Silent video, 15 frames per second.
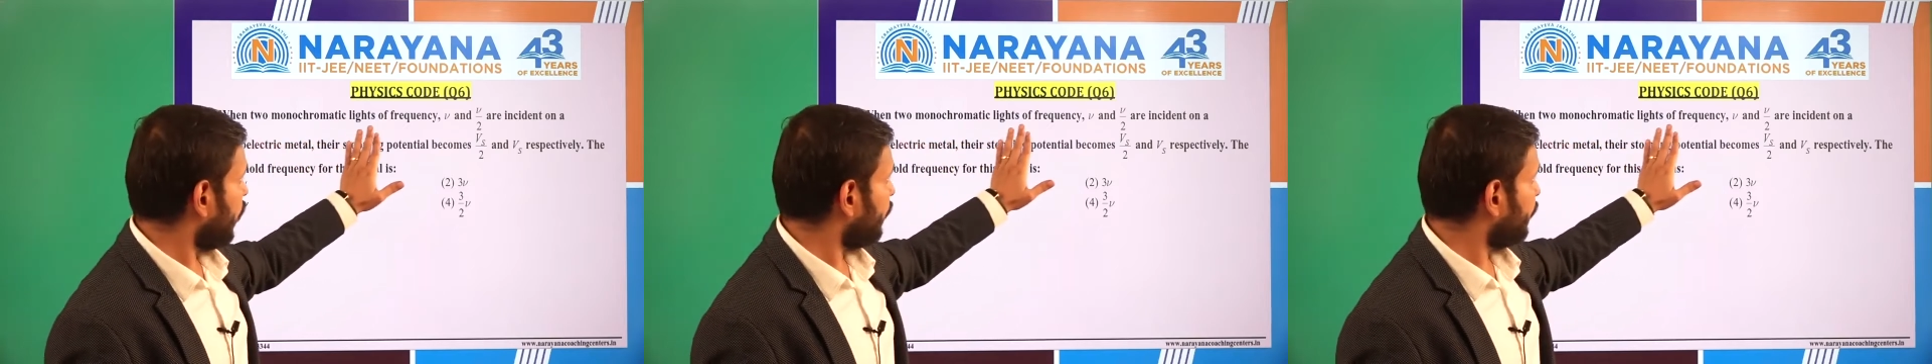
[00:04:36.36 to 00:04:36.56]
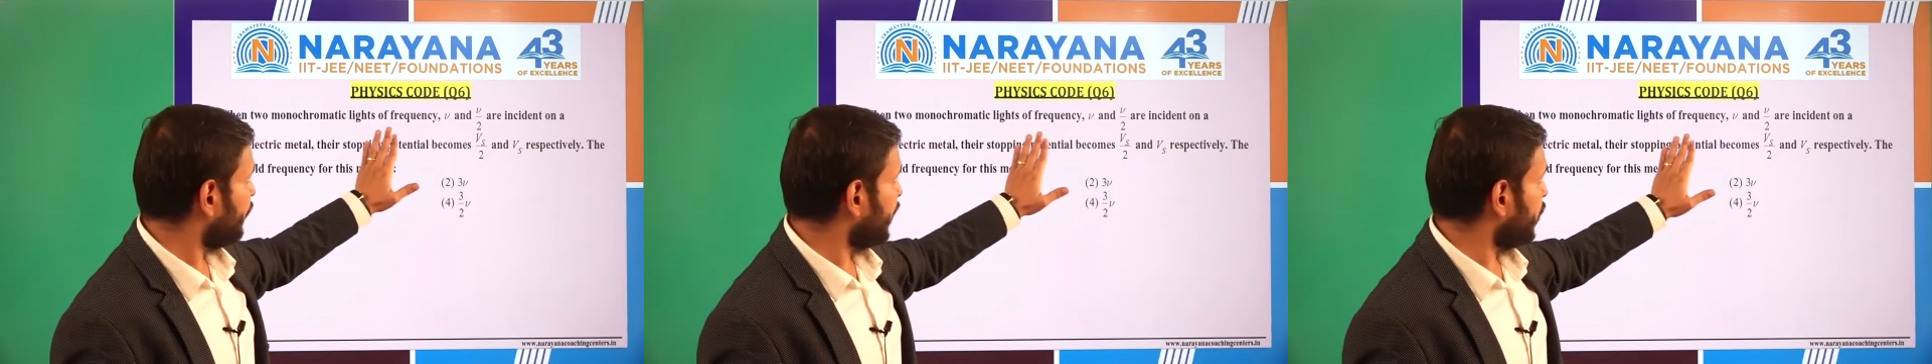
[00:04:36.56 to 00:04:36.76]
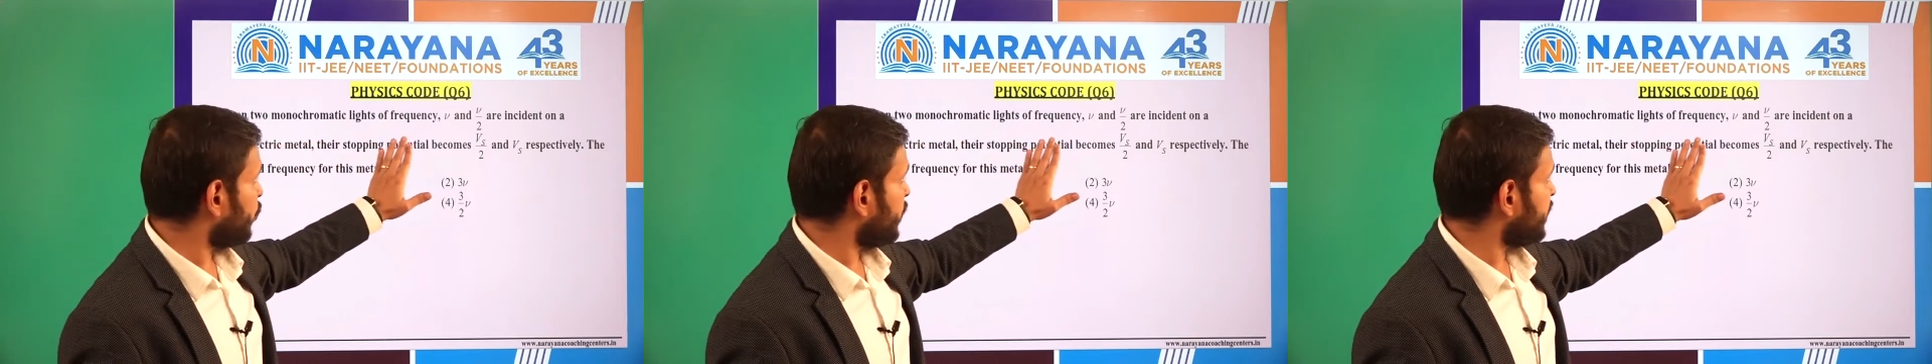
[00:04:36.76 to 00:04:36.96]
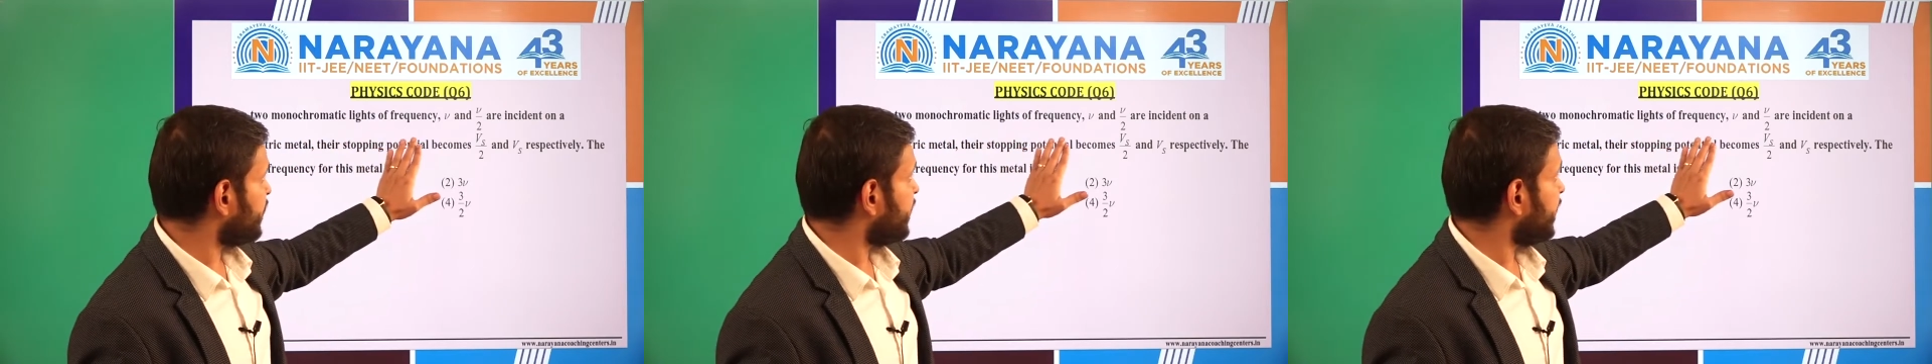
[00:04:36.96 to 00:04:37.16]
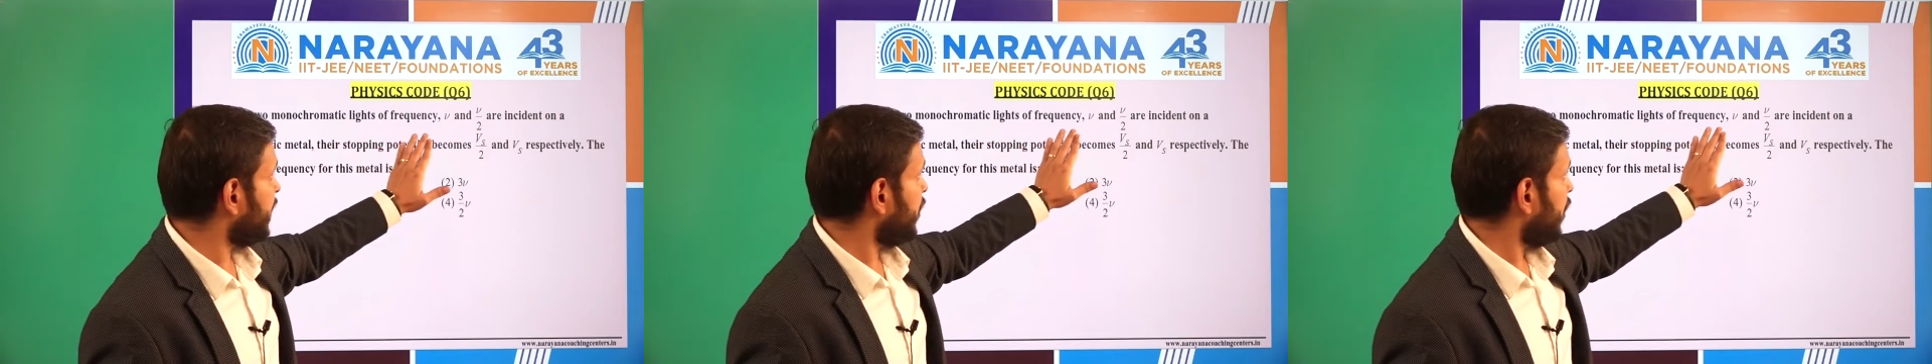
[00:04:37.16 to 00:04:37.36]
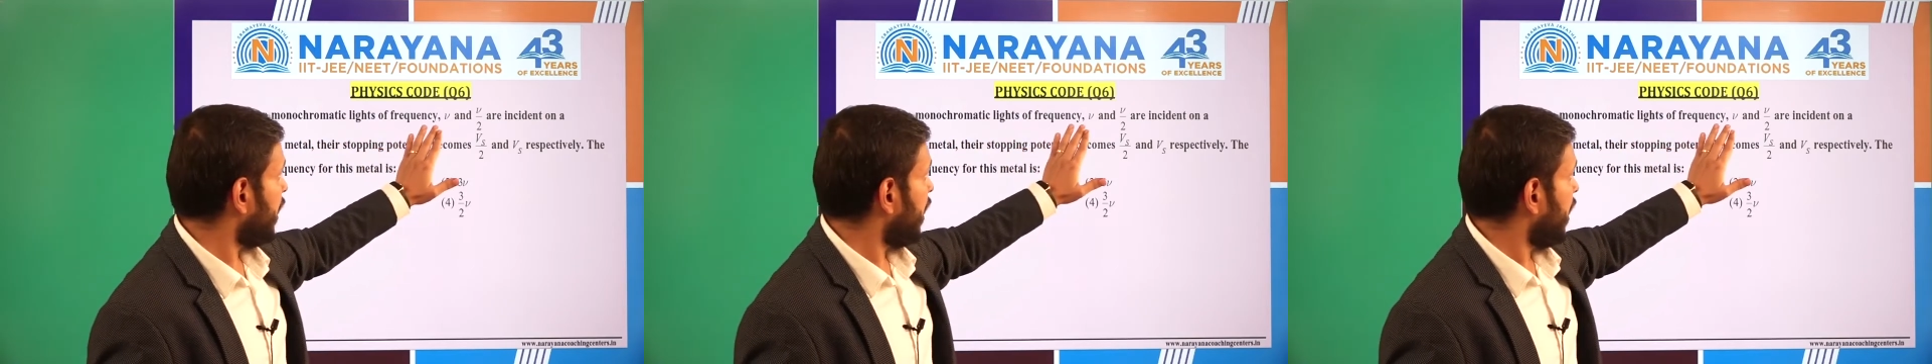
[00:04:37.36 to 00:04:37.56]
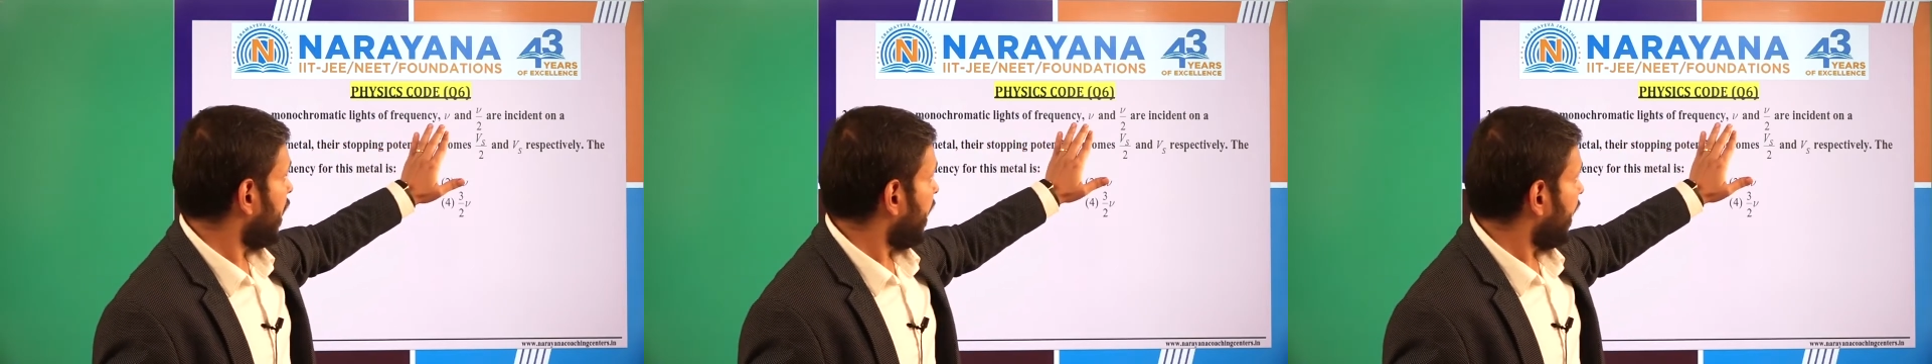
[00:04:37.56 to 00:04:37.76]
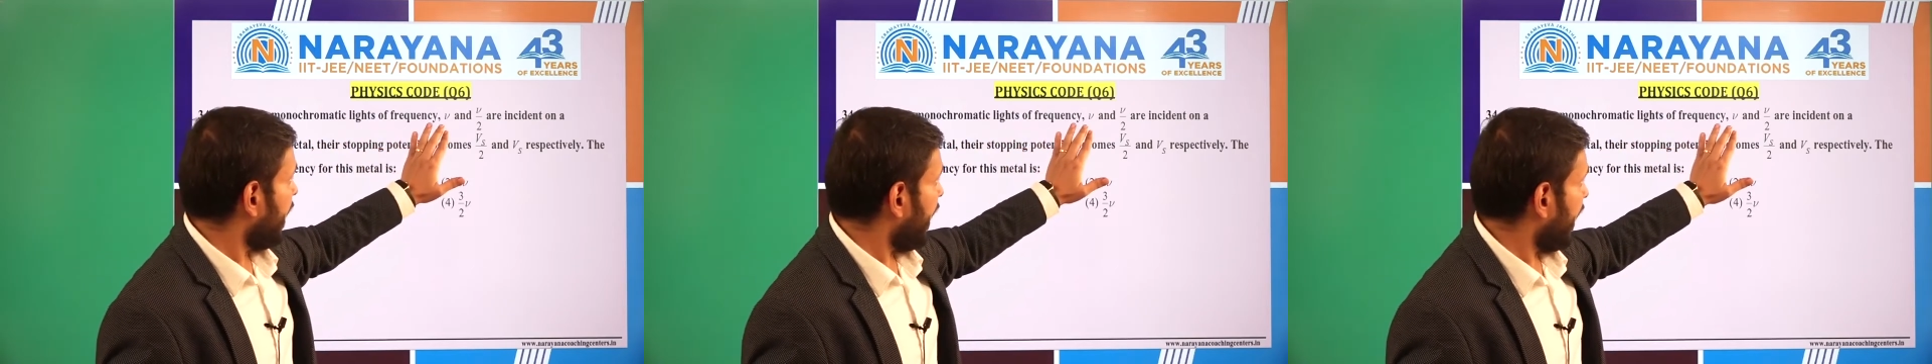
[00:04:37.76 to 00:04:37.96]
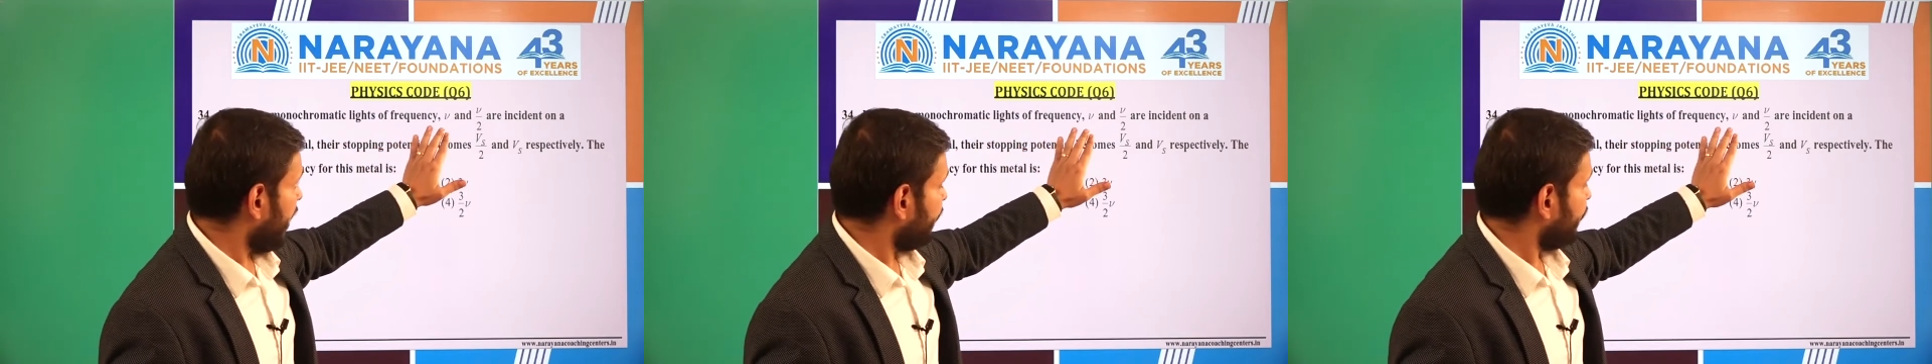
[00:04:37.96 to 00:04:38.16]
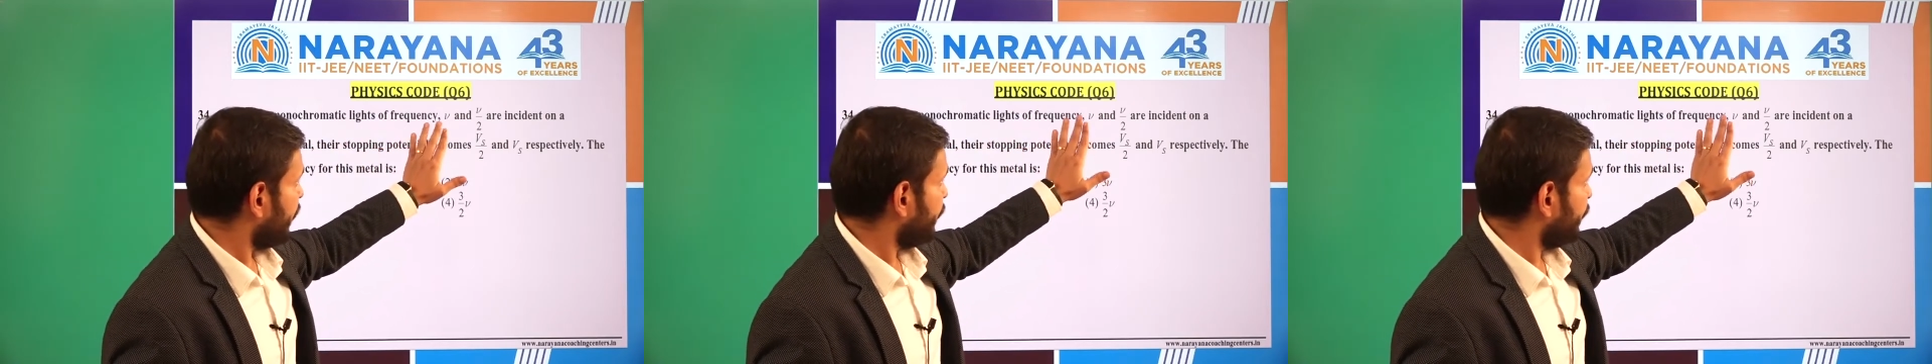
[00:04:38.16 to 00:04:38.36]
of frequency F,